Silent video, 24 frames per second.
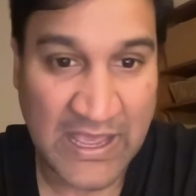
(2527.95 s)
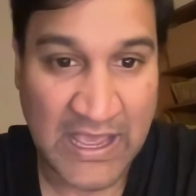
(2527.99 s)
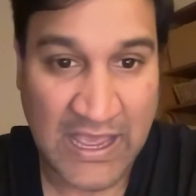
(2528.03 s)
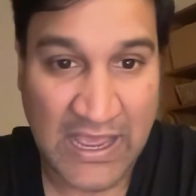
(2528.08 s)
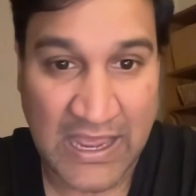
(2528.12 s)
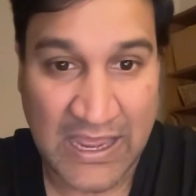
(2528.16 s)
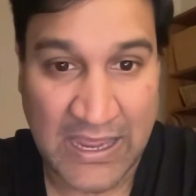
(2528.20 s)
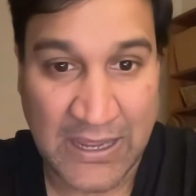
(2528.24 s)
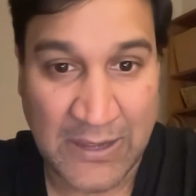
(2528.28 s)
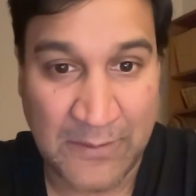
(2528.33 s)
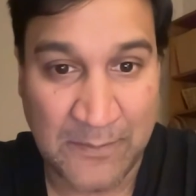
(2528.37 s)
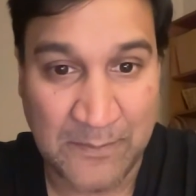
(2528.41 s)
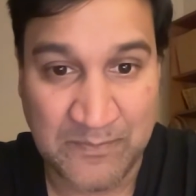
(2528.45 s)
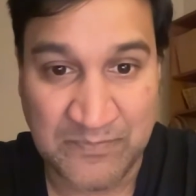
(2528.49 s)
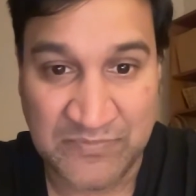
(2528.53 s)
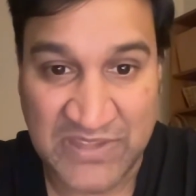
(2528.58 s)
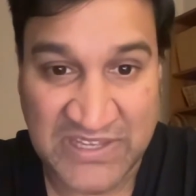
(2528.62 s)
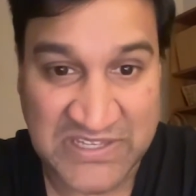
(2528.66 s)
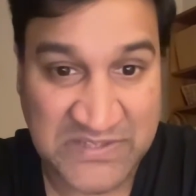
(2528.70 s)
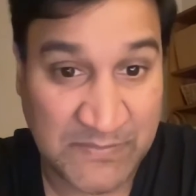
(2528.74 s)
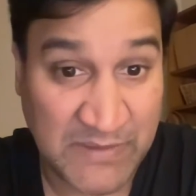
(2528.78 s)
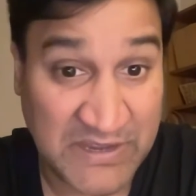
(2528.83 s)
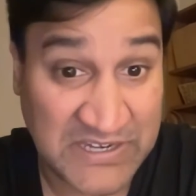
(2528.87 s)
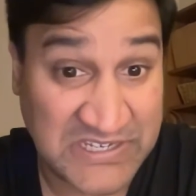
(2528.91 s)

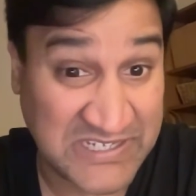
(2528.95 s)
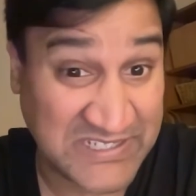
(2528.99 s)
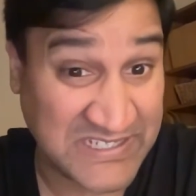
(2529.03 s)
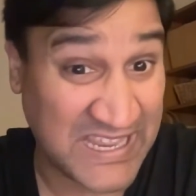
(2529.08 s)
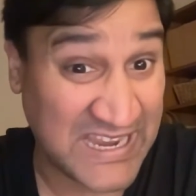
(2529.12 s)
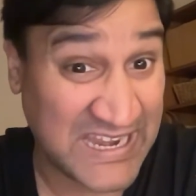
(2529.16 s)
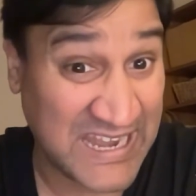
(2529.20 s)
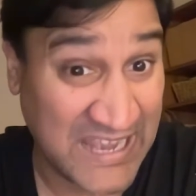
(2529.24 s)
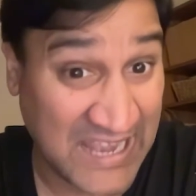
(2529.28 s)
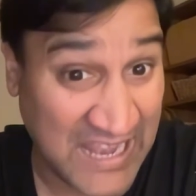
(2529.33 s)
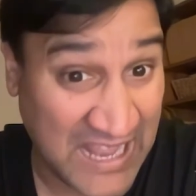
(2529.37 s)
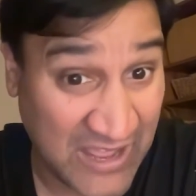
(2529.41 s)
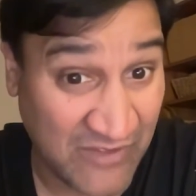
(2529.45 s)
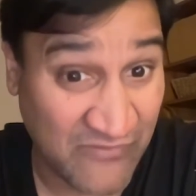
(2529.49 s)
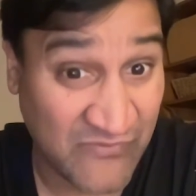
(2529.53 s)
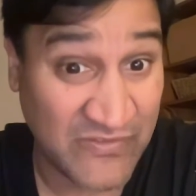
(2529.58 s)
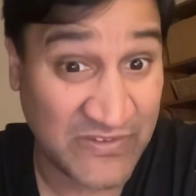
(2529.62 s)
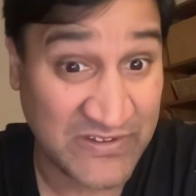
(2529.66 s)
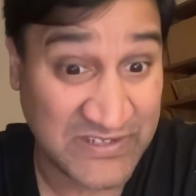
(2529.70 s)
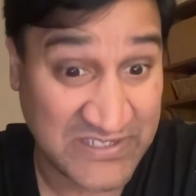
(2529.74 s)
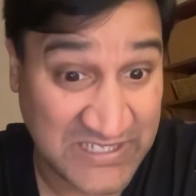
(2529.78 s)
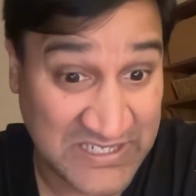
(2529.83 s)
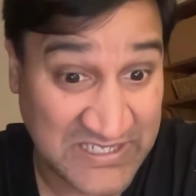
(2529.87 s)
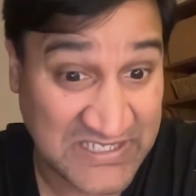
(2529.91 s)
As much as I'd love
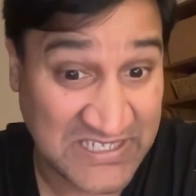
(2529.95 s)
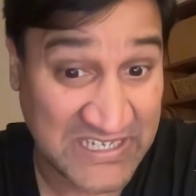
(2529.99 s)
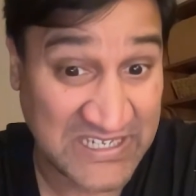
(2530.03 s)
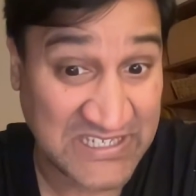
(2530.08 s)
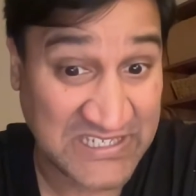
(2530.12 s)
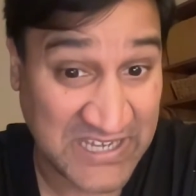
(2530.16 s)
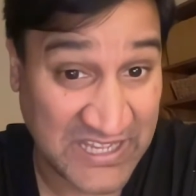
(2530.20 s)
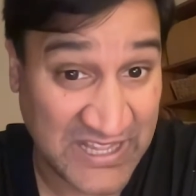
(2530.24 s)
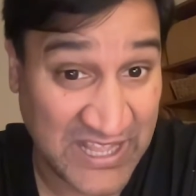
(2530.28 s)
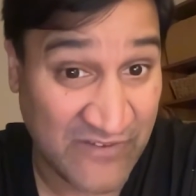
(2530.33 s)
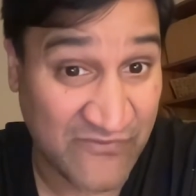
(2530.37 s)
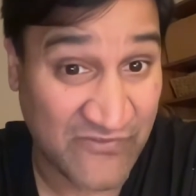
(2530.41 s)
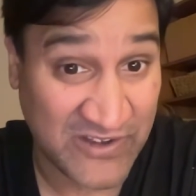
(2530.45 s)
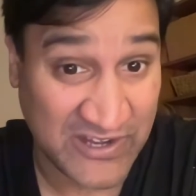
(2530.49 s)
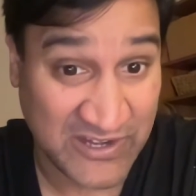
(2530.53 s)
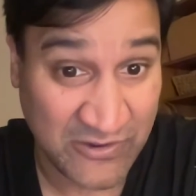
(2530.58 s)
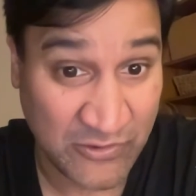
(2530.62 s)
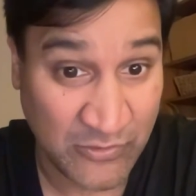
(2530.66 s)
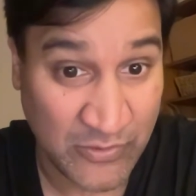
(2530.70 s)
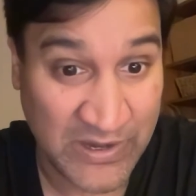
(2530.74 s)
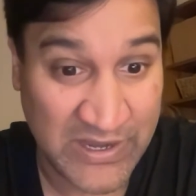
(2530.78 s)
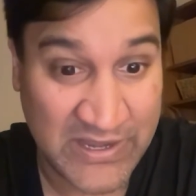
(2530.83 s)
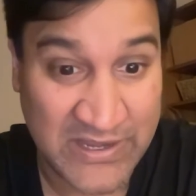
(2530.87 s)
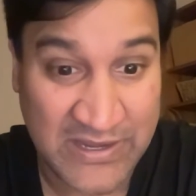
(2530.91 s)
to see South Africa
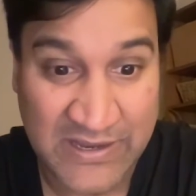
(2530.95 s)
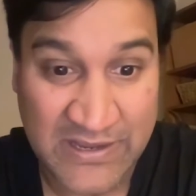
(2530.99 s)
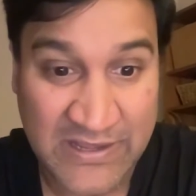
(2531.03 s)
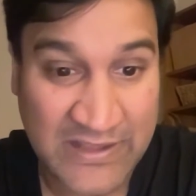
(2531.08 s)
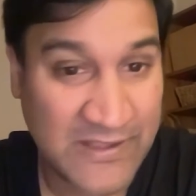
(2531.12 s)
win,